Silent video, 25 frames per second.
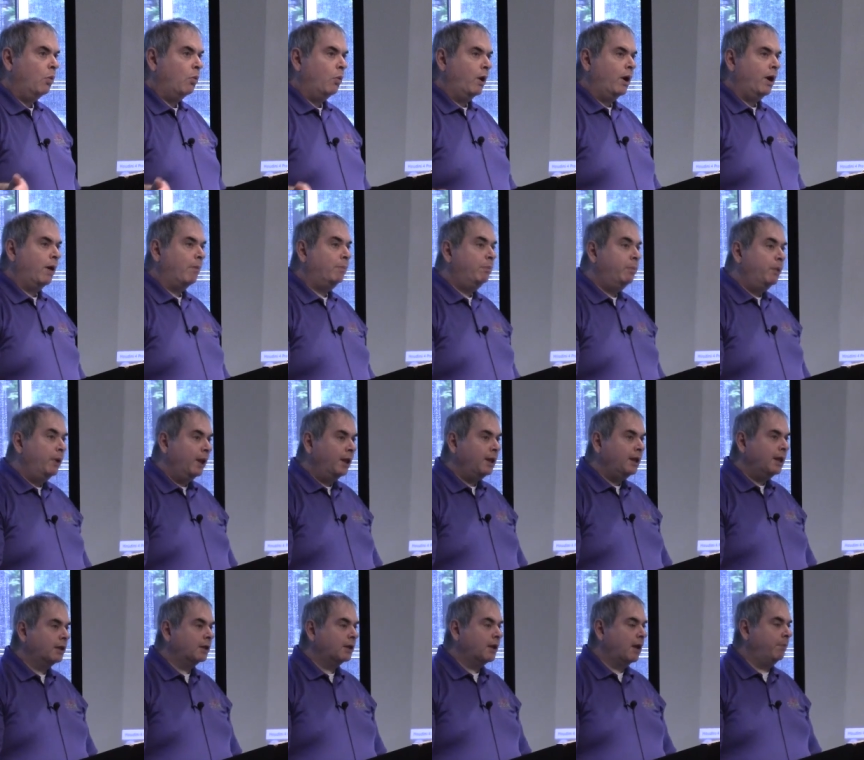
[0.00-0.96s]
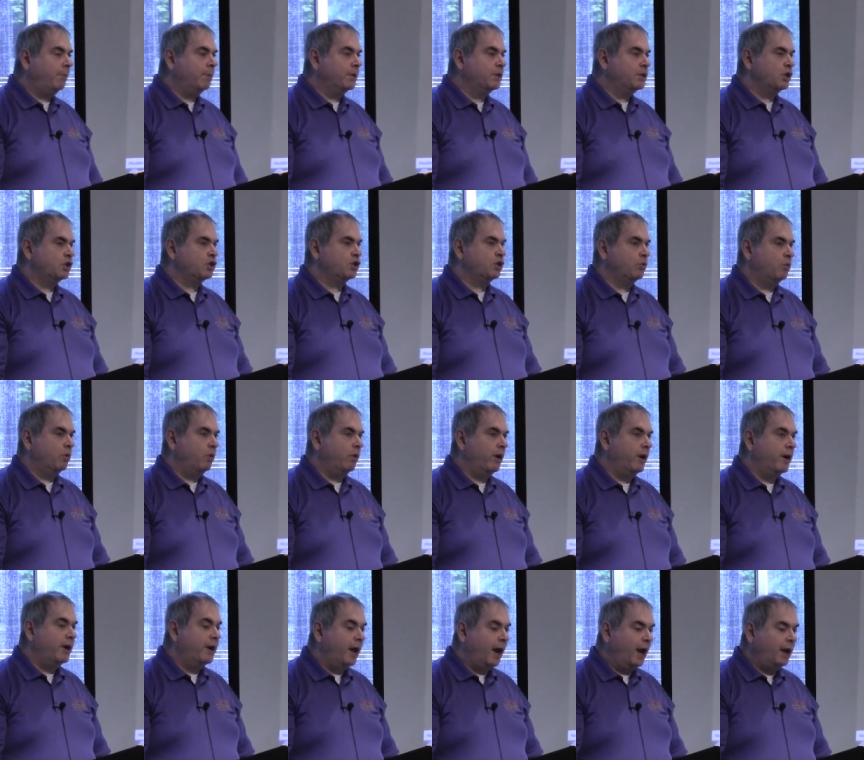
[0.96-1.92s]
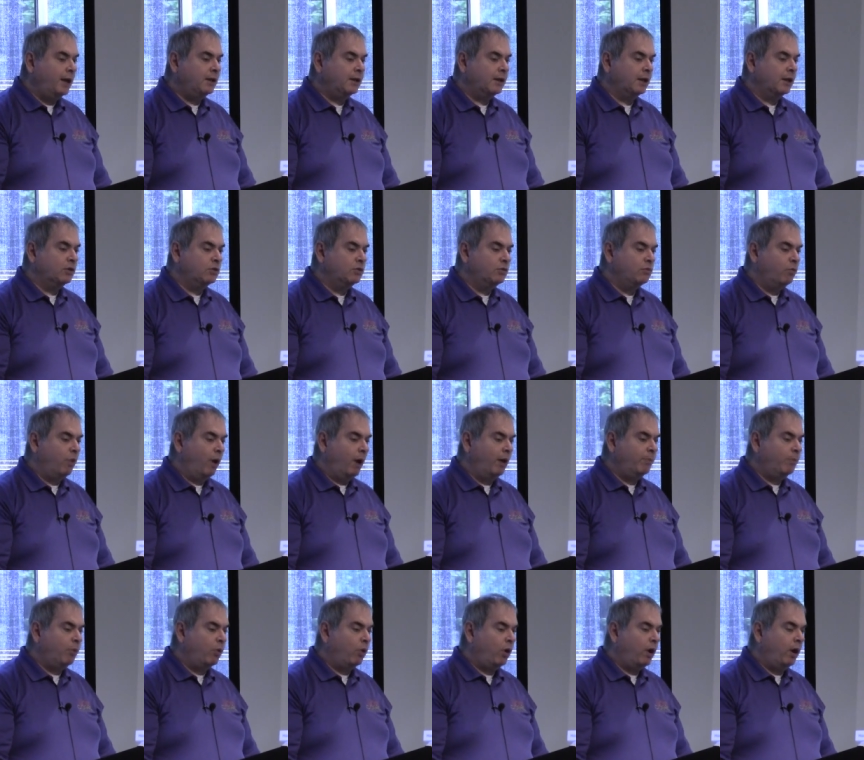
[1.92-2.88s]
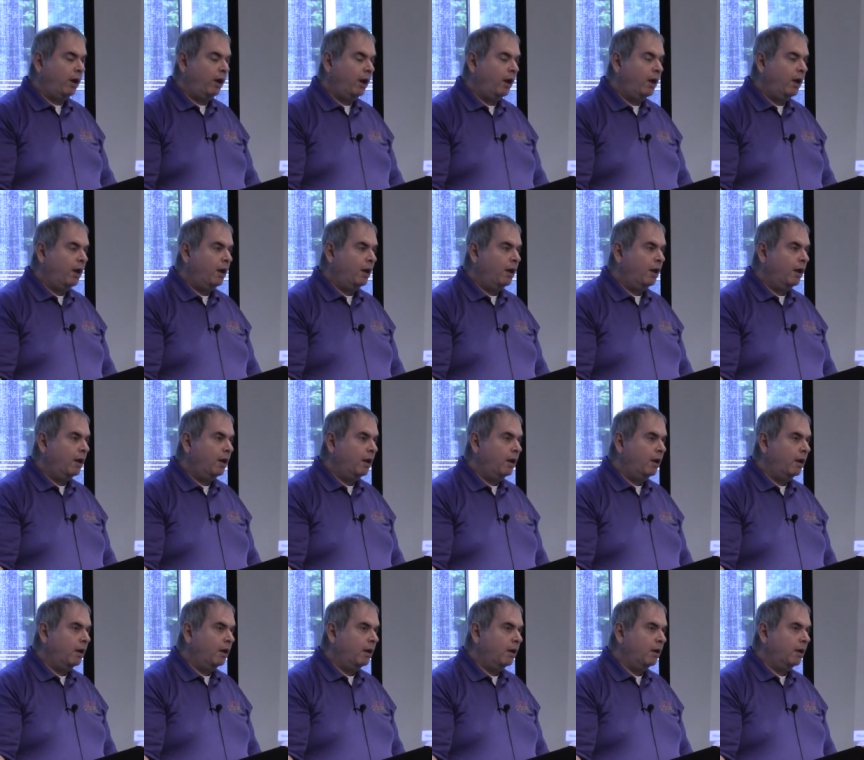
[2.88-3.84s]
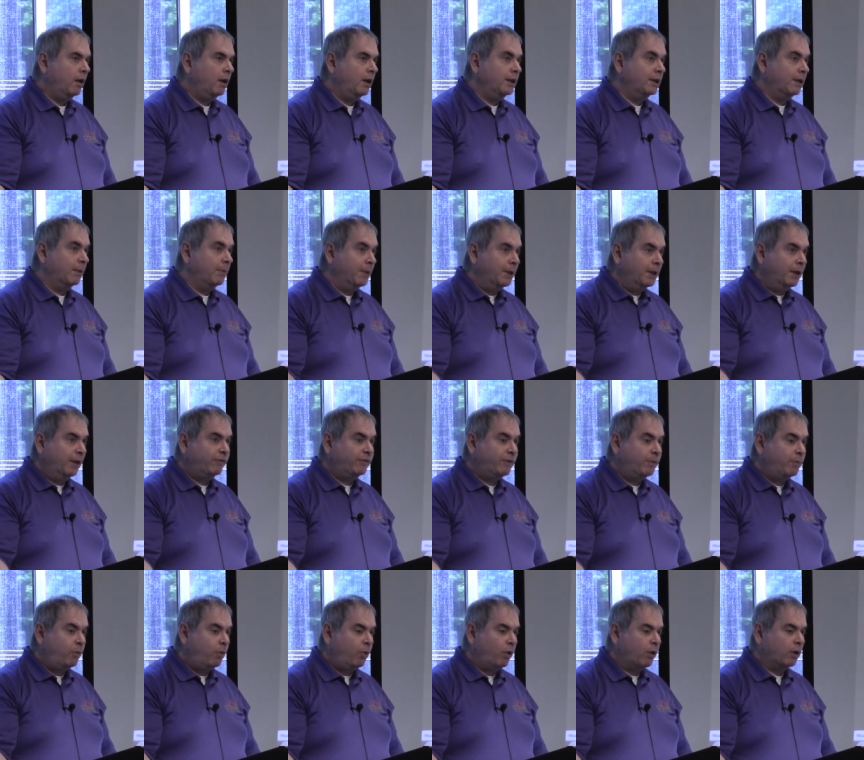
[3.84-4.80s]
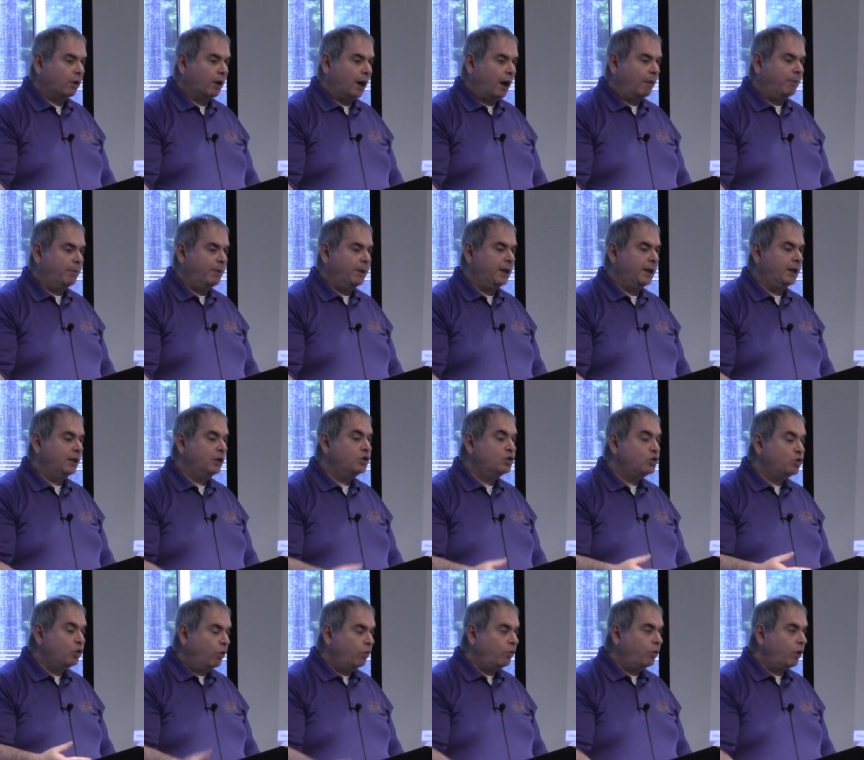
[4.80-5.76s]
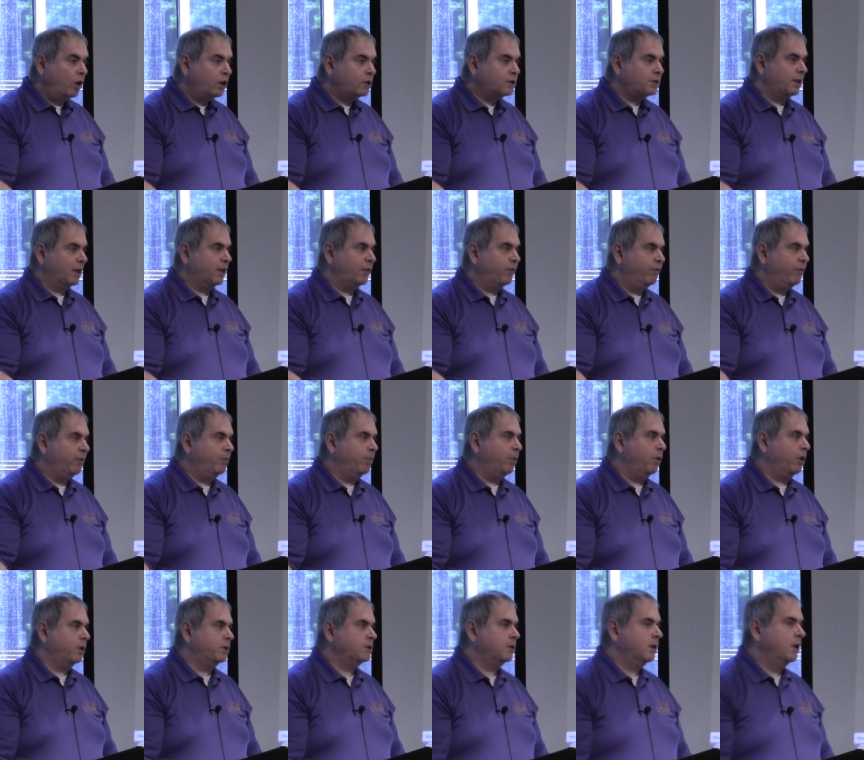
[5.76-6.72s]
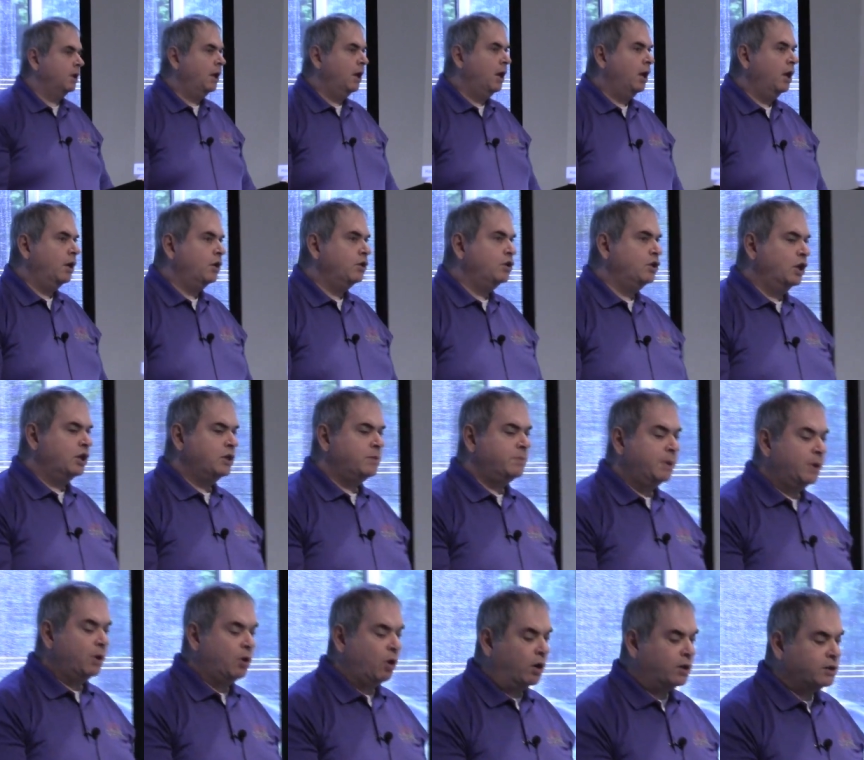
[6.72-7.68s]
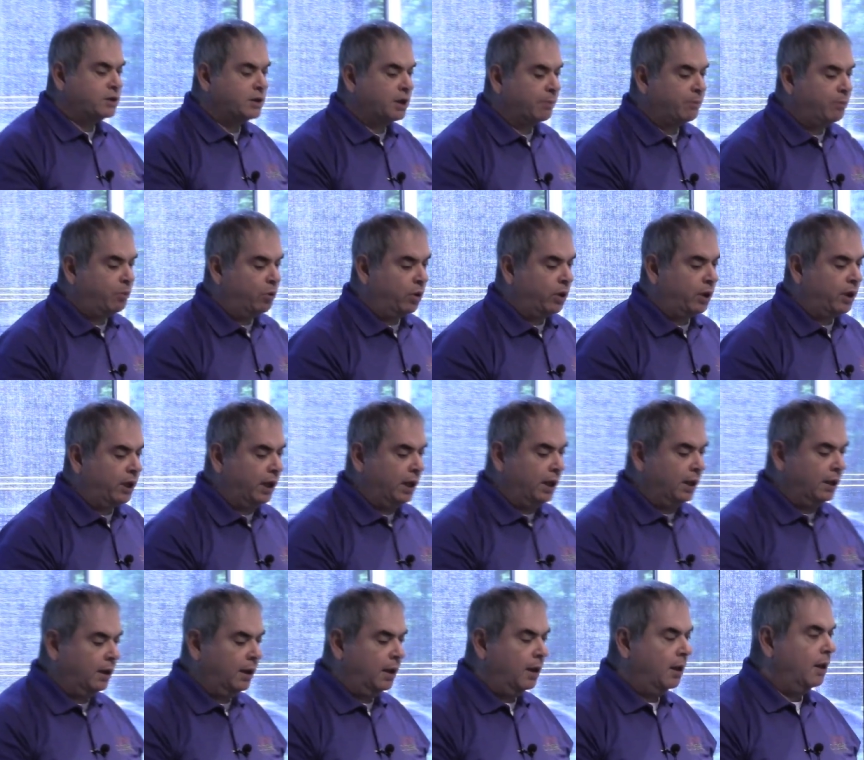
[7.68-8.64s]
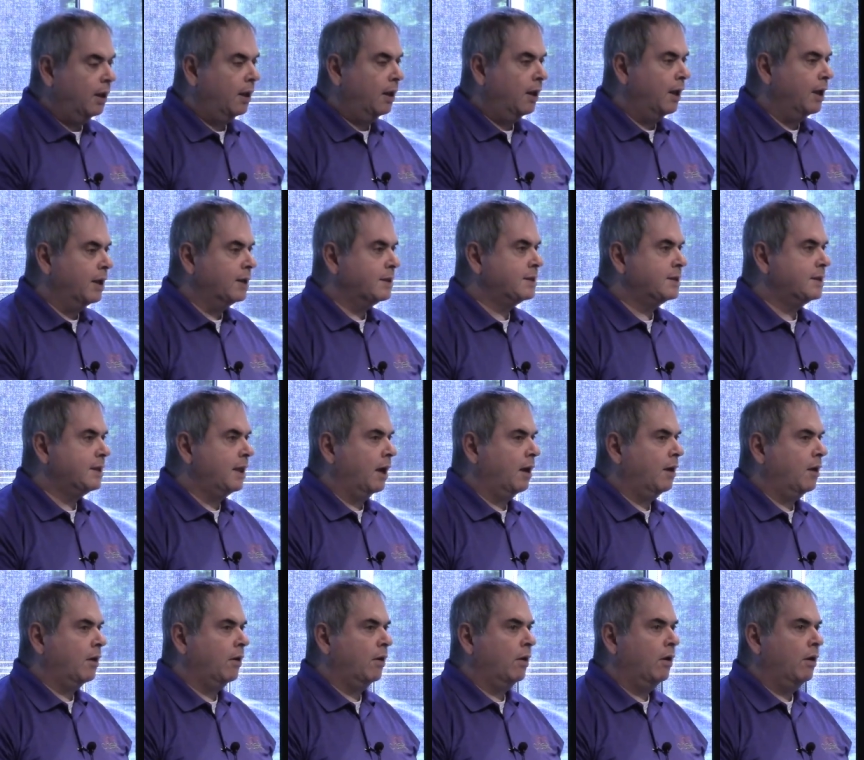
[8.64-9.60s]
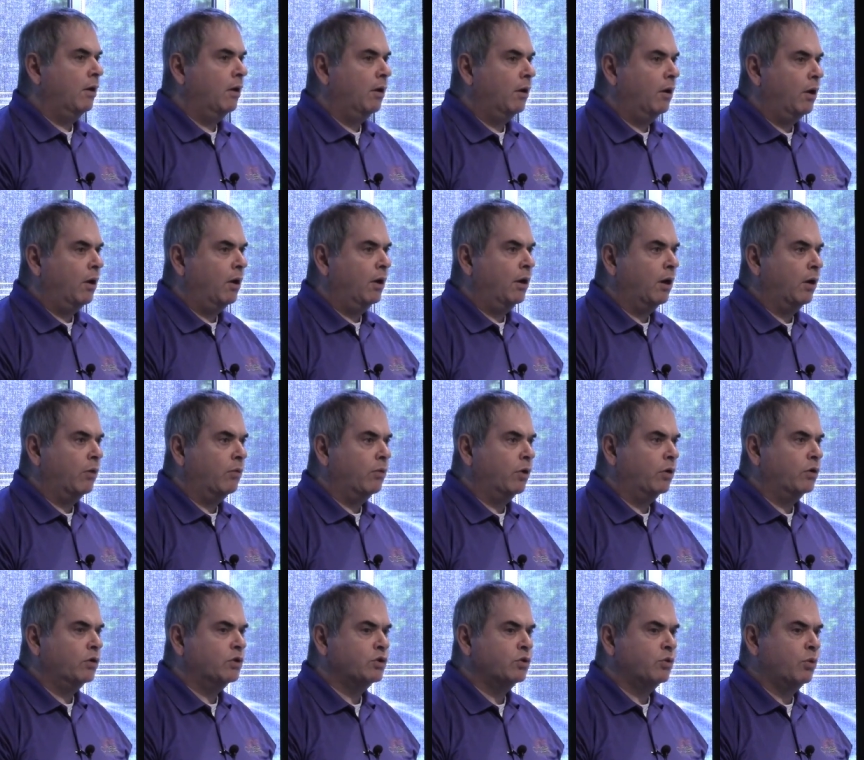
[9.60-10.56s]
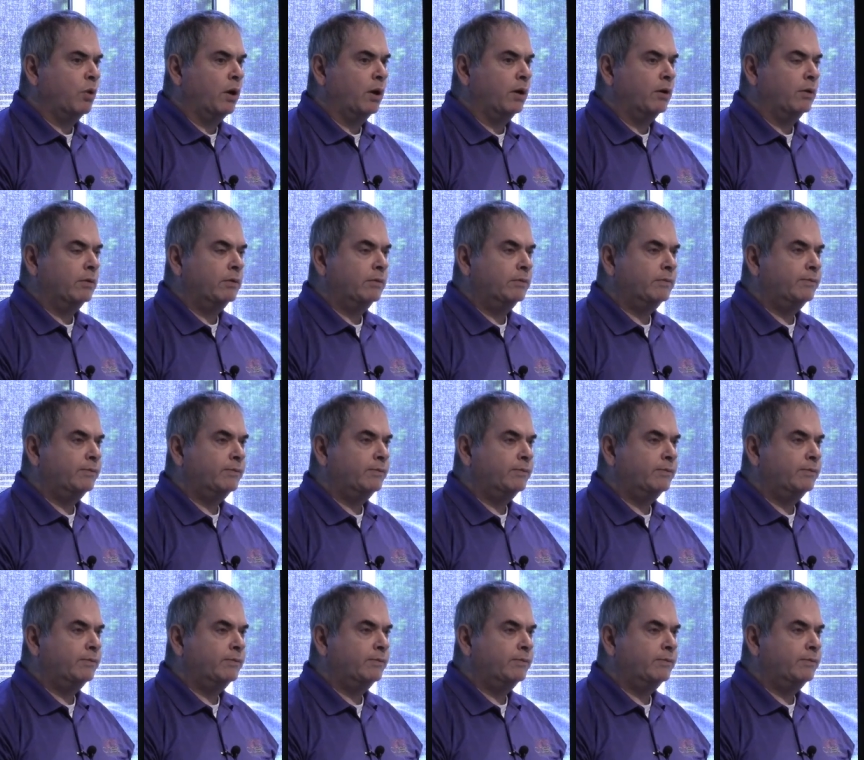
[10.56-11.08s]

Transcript: What a brilliant composition where a knight and one pawn in the middle of the board are beating two rooks and three pawns just because the poor king is stuck on a wrong square.